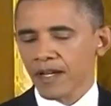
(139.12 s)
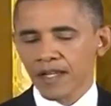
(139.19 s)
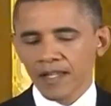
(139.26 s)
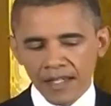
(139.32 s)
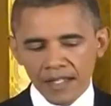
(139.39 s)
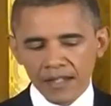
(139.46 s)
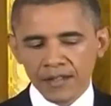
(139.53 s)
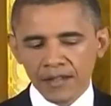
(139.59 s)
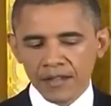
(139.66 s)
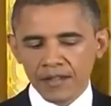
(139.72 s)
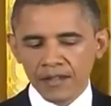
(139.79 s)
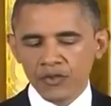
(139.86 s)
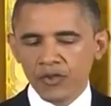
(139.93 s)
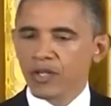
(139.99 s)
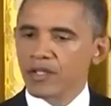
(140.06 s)
I think it
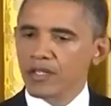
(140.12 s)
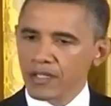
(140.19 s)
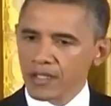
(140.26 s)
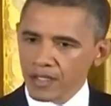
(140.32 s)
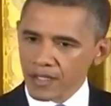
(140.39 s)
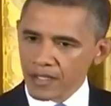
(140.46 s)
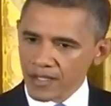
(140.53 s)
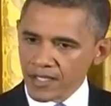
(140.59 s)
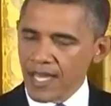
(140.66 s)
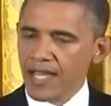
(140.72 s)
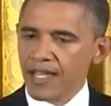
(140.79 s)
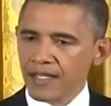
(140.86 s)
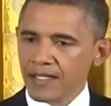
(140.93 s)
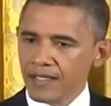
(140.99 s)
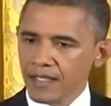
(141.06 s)
should
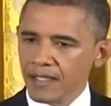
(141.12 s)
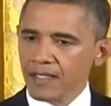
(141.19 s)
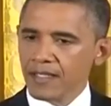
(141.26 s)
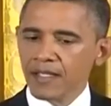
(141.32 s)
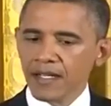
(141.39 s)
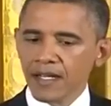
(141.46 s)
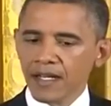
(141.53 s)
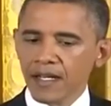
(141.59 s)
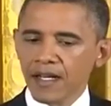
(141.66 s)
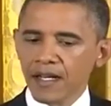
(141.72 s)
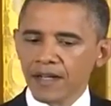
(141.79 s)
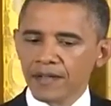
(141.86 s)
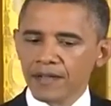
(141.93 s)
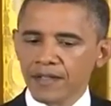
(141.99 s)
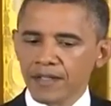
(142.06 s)
contain
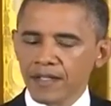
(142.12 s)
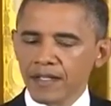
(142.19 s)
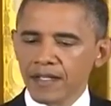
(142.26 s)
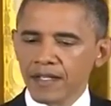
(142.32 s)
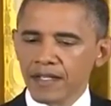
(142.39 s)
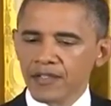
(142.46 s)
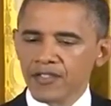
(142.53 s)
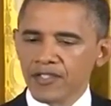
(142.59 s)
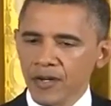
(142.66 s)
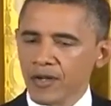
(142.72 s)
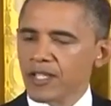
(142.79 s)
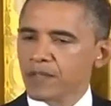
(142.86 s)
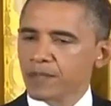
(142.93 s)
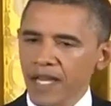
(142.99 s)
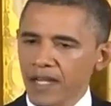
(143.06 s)

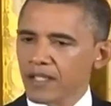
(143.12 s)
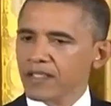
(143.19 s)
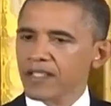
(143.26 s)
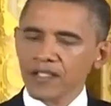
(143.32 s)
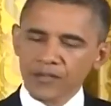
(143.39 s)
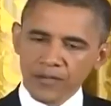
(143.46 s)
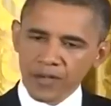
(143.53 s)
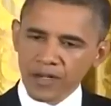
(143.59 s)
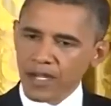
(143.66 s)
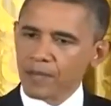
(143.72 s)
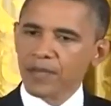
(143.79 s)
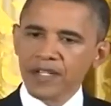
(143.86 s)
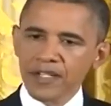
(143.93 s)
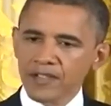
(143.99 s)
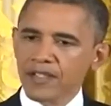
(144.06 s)
serious penalties for
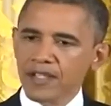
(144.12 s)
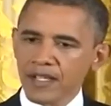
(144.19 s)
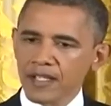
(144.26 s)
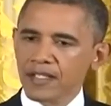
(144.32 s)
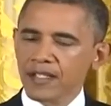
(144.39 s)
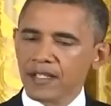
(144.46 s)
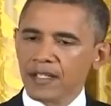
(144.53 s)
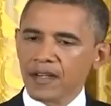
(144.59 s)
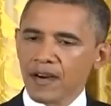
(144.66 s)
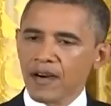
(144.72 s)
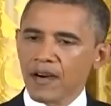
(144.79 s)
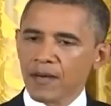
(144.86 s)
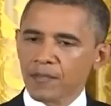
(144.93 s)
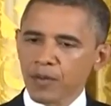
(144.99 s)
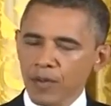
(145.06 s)
companies that
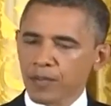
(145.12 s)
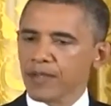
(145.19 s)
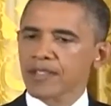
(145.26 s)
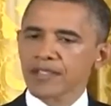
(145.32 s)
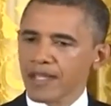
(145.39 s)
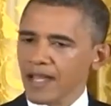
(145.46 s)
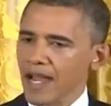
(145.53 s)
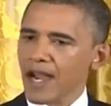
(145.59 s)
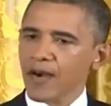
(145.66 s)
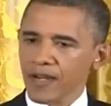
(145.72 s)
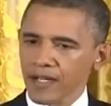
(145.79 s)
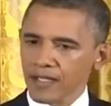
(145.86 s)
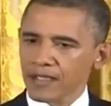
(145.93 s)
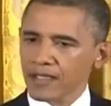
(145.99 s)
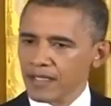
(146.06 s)
are purposely
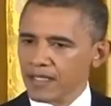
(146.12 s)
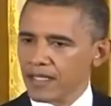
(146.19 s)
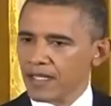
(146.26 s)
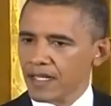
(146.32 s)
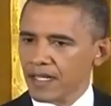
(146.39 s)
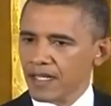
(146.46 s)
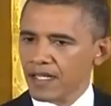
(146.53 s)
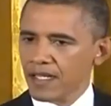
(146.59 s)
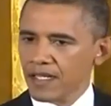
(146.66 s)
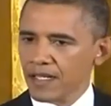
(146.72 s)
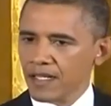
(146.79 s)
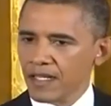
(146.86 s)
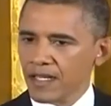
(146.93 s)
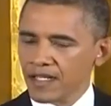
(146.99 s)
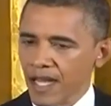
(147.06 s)
hiring
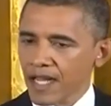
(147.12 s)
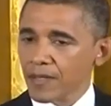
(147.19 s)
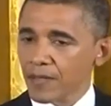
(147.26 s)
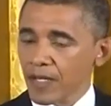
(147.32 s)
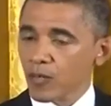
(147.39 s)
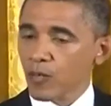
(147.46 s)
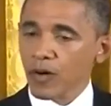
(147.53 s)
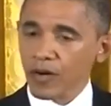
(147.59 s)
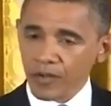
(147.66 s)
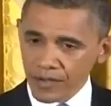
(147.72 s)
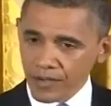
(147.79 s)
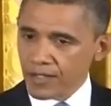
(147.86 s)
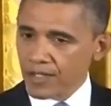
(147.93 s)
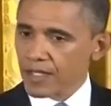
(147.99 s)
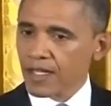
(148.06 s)
undocumented
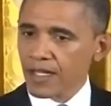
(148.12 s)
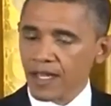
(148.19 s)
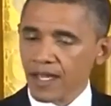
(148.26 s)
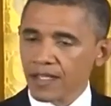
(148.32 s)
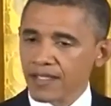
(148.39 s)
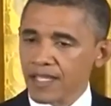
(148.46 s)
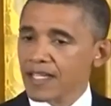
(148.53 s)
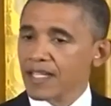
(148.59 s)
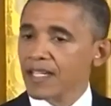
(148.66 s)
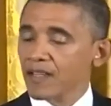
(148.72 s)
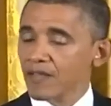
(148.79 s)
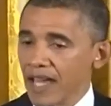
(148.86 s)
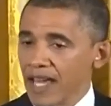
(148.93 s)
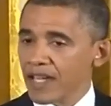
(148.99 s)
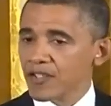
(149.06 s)
workers and
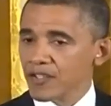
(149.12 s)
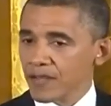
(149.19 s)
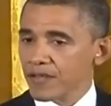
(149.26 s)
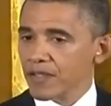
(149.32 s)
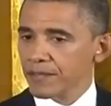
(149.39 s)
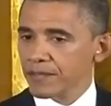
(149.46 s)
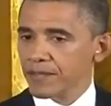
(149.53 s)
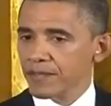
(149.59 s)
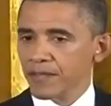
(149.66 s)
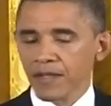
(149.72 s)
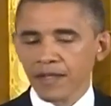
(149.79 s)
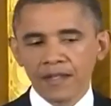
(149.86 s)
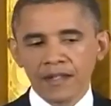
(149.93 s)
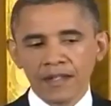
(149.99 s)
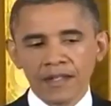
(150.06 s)
taking advantage of them.
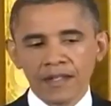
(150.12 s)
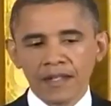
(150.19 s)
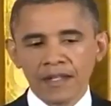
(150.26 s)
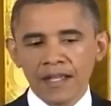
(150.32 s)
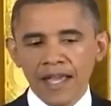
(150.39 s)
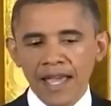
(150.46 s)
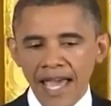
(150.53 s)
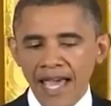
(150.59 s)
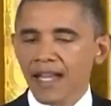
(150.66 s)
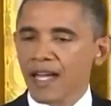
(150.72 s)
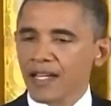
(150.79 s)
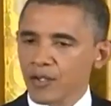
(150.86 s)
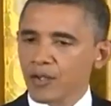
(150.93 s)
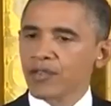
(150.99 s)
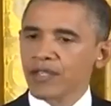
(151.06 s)
And
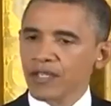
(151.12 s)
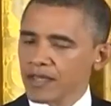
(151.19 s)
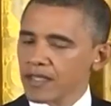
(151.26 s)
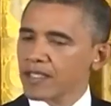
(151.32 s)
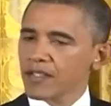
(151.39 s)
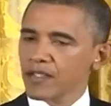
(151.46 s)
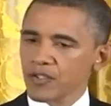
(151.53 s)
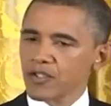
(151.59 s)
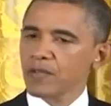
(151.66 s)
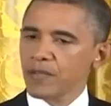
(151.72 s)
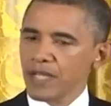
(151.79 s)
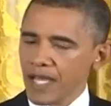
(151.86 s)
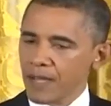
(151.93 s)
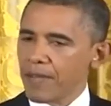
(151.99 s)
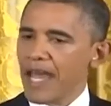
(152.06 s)
I do think that there should
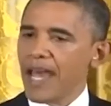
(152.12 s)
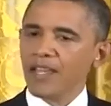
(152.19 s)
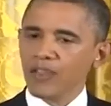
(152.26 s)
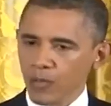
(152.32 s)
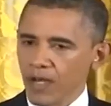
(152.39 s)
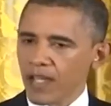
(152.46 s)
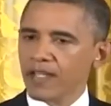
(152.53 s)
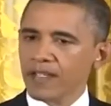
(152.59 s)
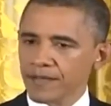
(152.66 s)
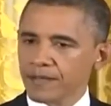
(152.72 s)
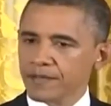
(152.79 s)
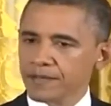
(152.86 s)
be a pathway